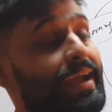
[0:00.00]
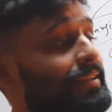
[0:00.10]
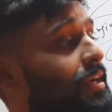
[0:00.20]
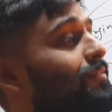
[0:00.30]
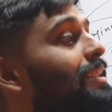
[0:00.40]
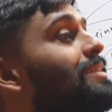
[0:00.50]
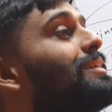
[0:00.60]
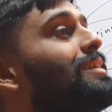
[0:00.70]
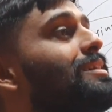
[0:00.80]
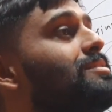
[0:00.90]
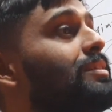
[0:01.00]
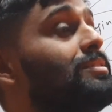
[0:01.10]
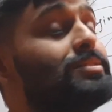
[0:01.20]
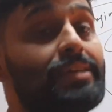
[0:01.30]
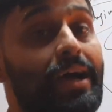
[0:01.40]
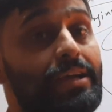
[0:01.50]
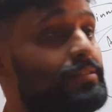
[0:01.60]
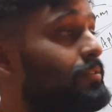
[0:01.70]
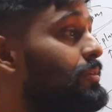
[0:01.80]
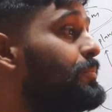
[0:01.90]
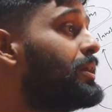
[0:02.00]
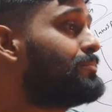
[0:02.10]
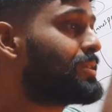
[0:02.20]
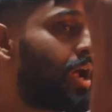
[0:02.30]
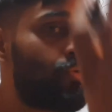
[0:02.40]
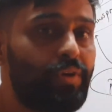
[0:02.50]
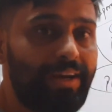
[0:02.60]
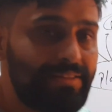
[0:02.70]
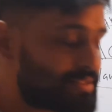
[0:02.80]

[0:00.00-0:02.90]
and that will increase in size, it will become rounded